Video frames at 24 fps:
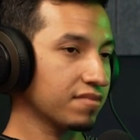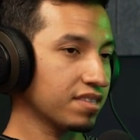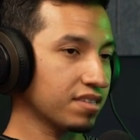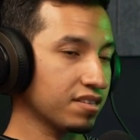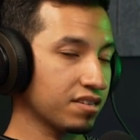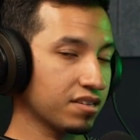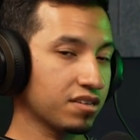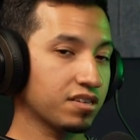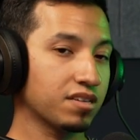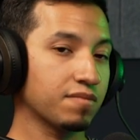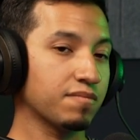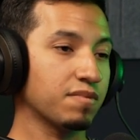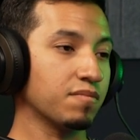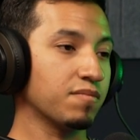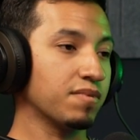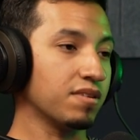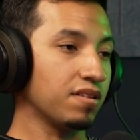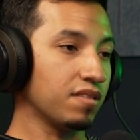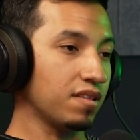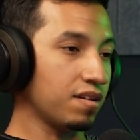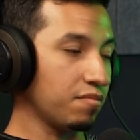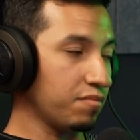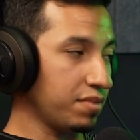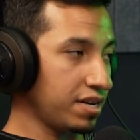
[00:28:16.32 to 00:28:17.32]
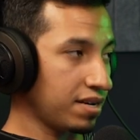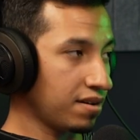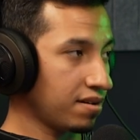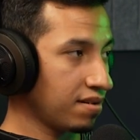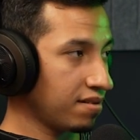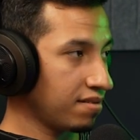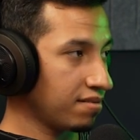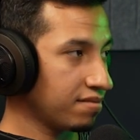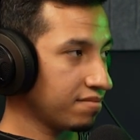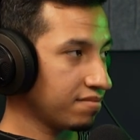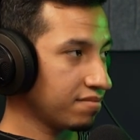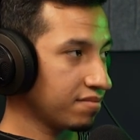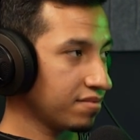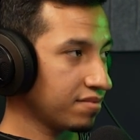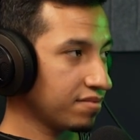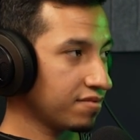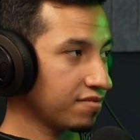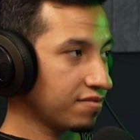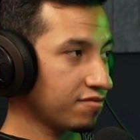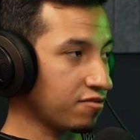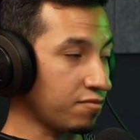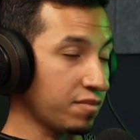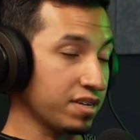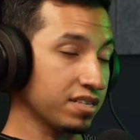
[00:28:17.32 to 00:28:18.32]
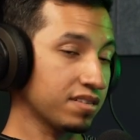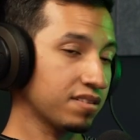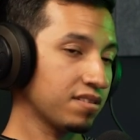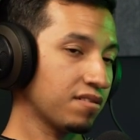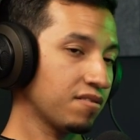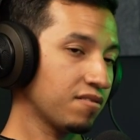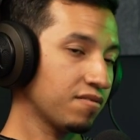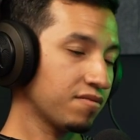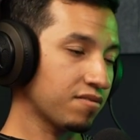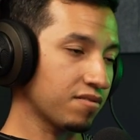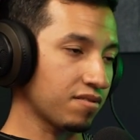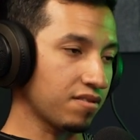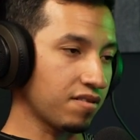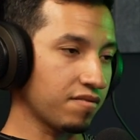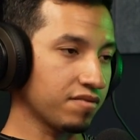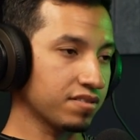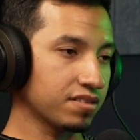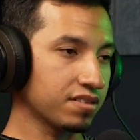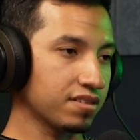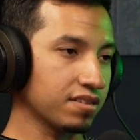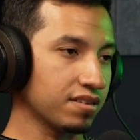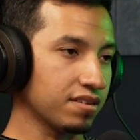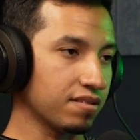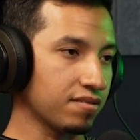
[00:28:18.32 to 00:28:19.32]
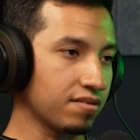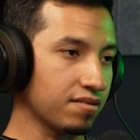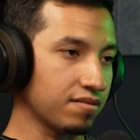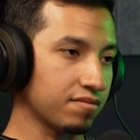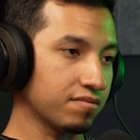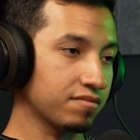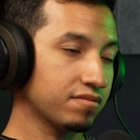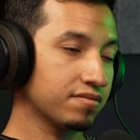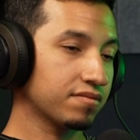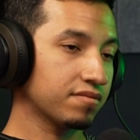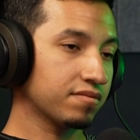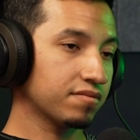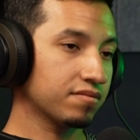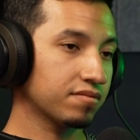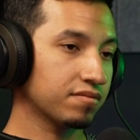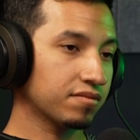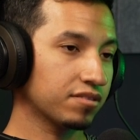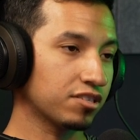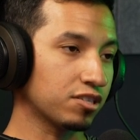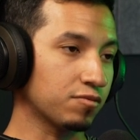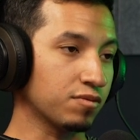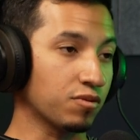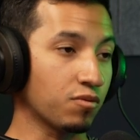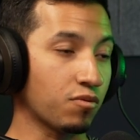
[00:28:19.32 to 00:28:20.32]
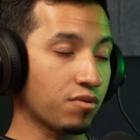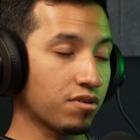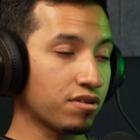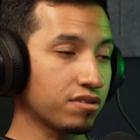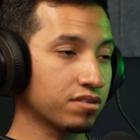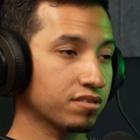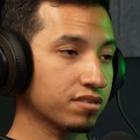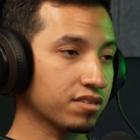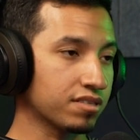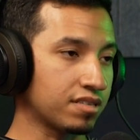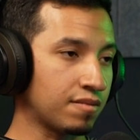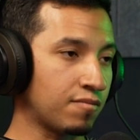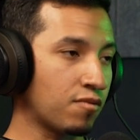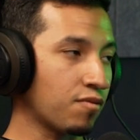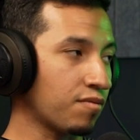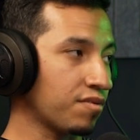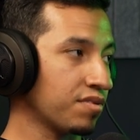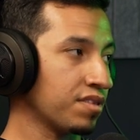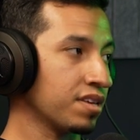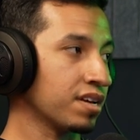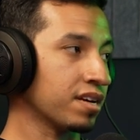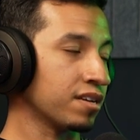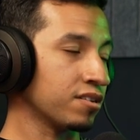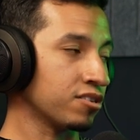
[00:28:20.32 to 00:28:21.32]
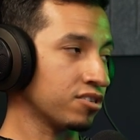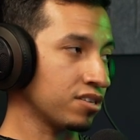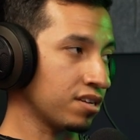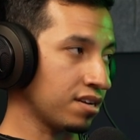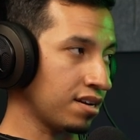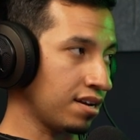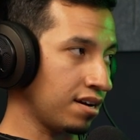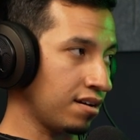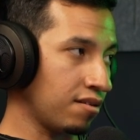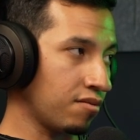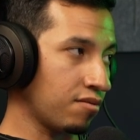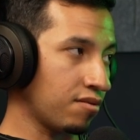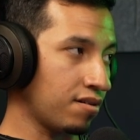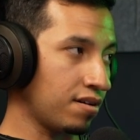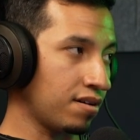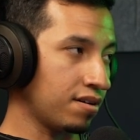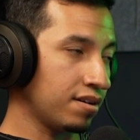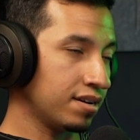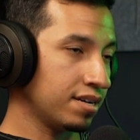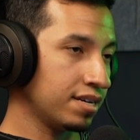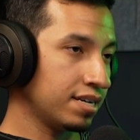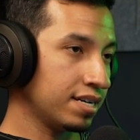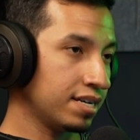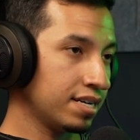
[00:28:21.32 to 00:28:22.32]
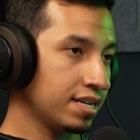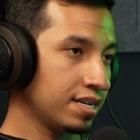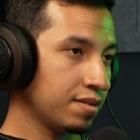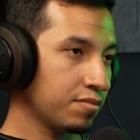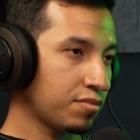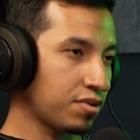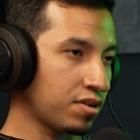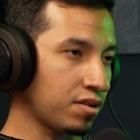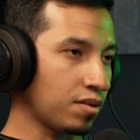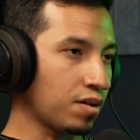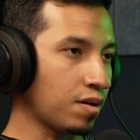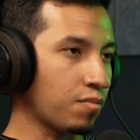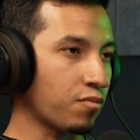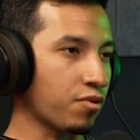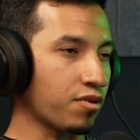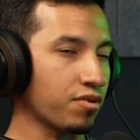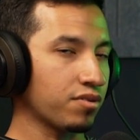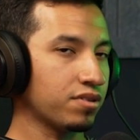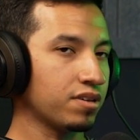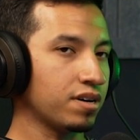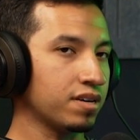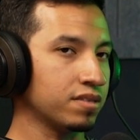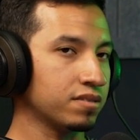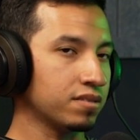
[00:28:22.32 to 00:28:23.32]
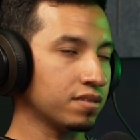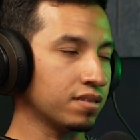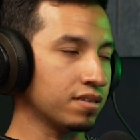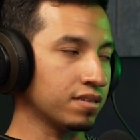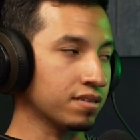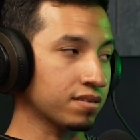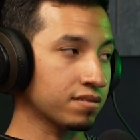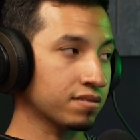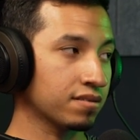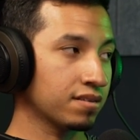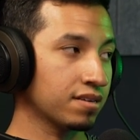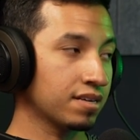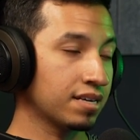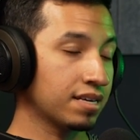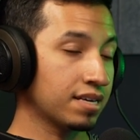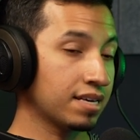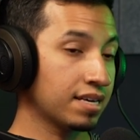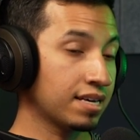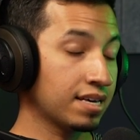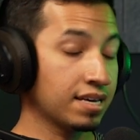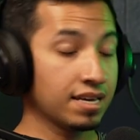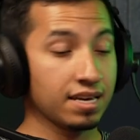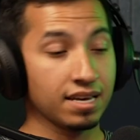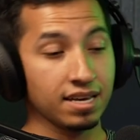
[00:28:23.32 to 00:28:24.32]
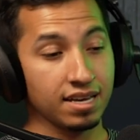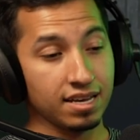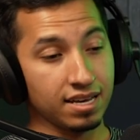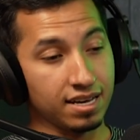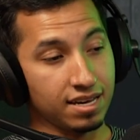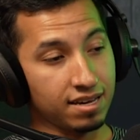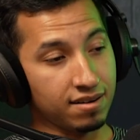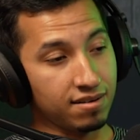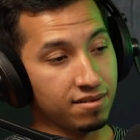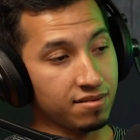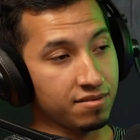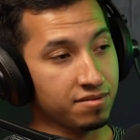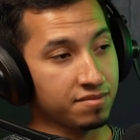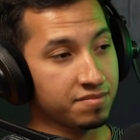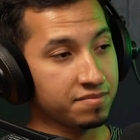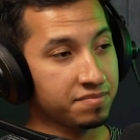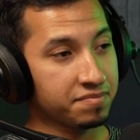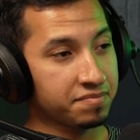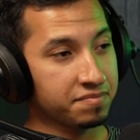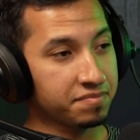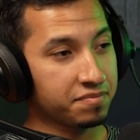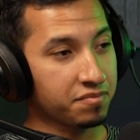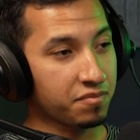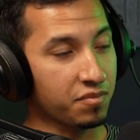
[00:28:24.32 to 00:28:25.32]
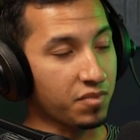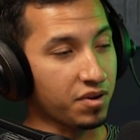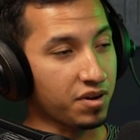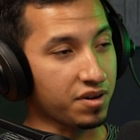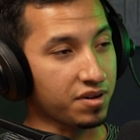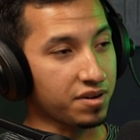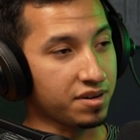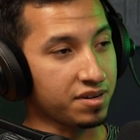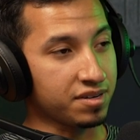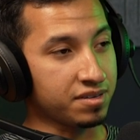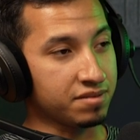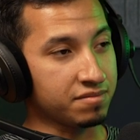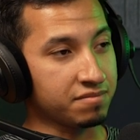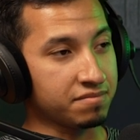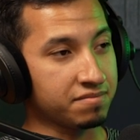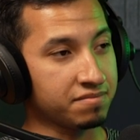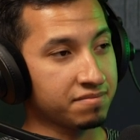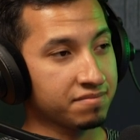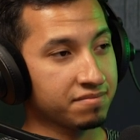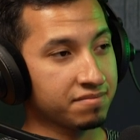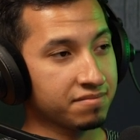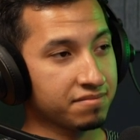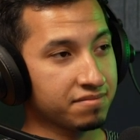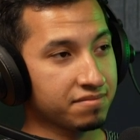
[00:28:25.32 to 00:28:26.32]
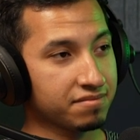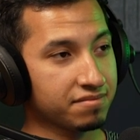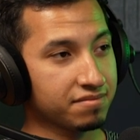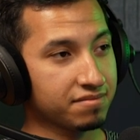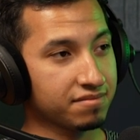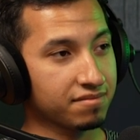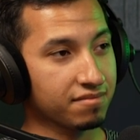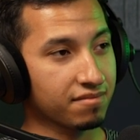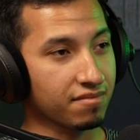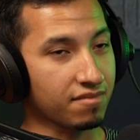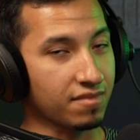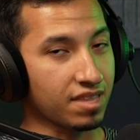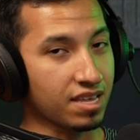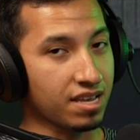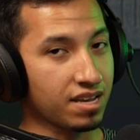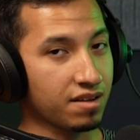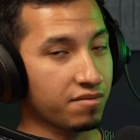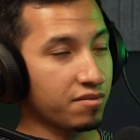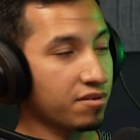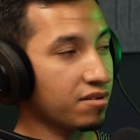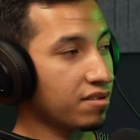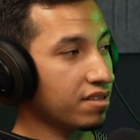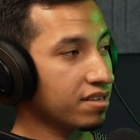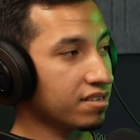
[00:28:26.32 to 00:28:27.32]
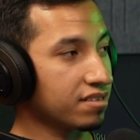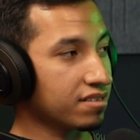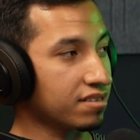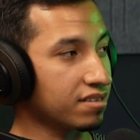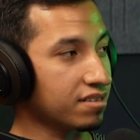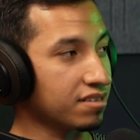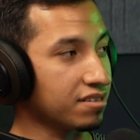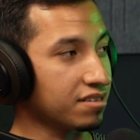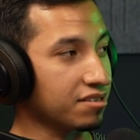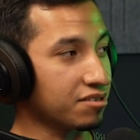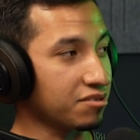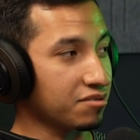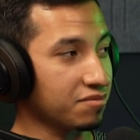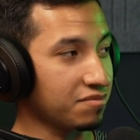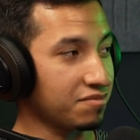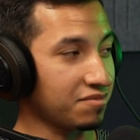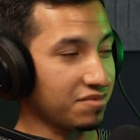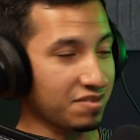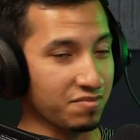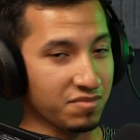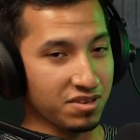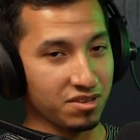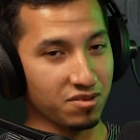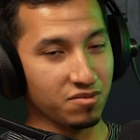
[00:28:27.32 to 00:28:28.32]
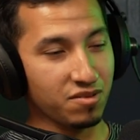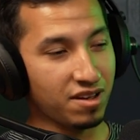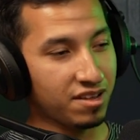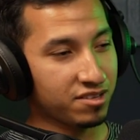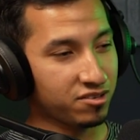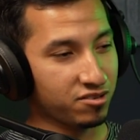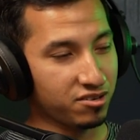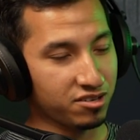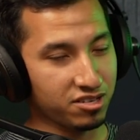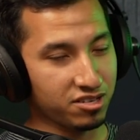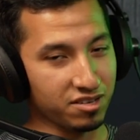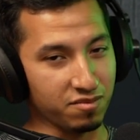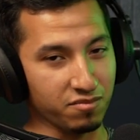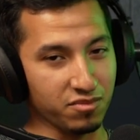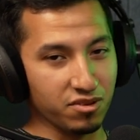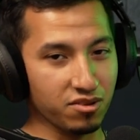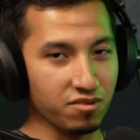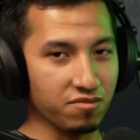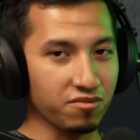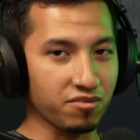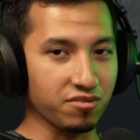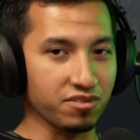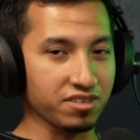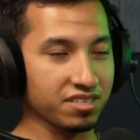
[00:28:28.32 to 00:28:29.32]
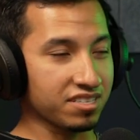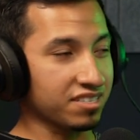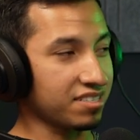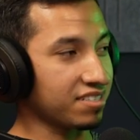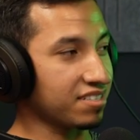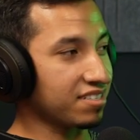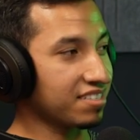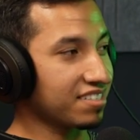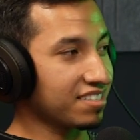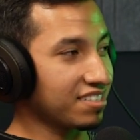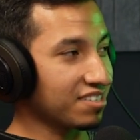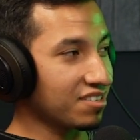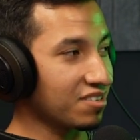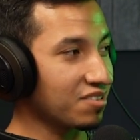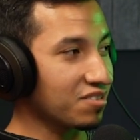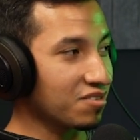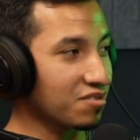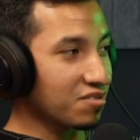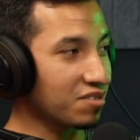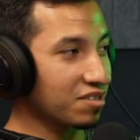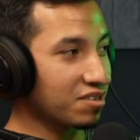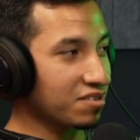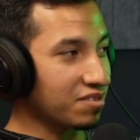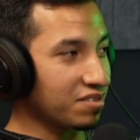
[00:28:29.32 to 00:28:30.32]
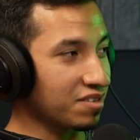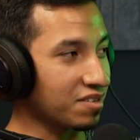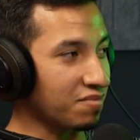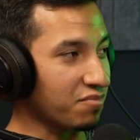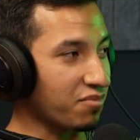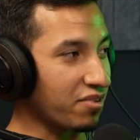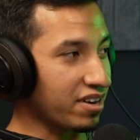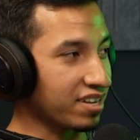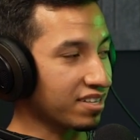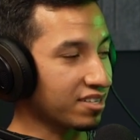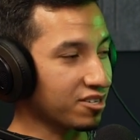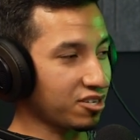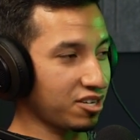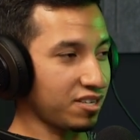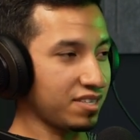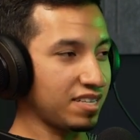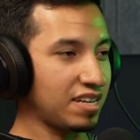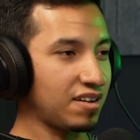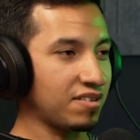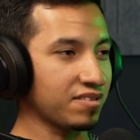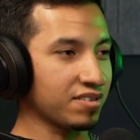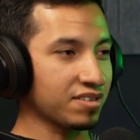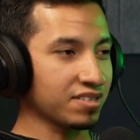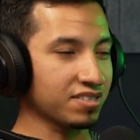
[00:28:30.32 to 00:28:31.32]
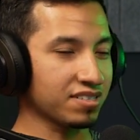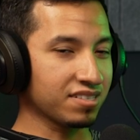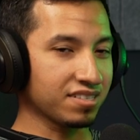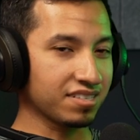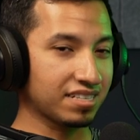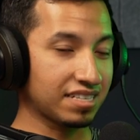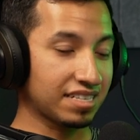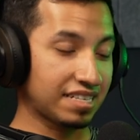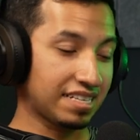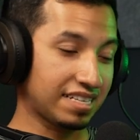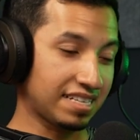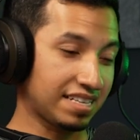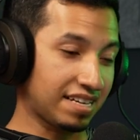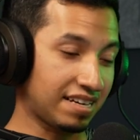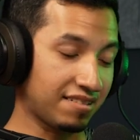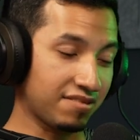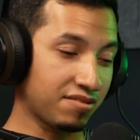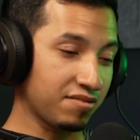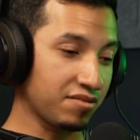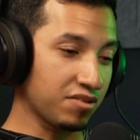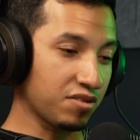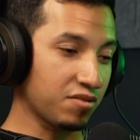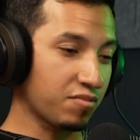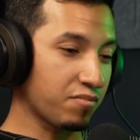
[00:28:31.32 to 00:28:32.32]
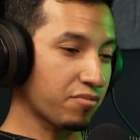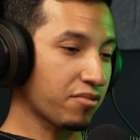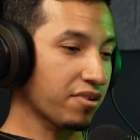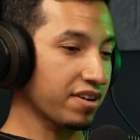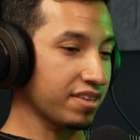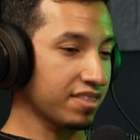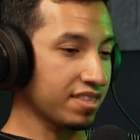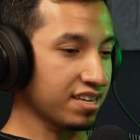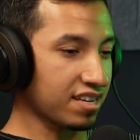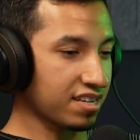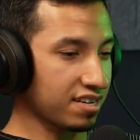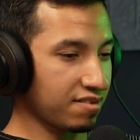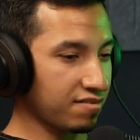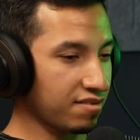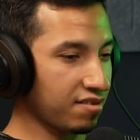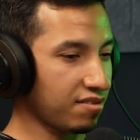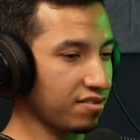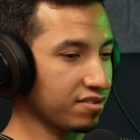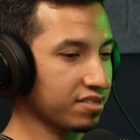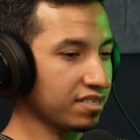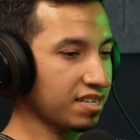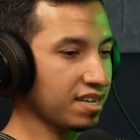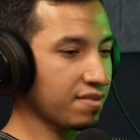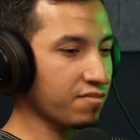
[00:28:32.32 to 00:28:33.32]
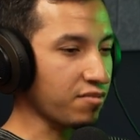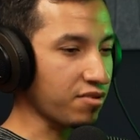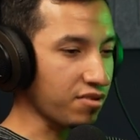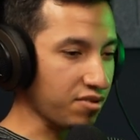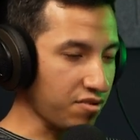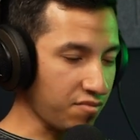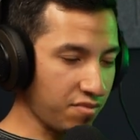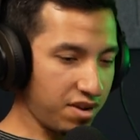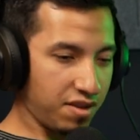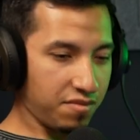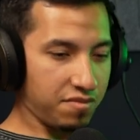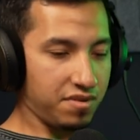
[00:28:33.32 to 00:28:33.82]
it could be a lot better for myself, or obviously, or could be worse because I'm overthinking shit now, or putting a lot more thought into things. I don't know, but yeah, I realize. I mean, you answer shit beautifully because you literally break the shit down because I don't know, you're probably thinking of it all the time, or you might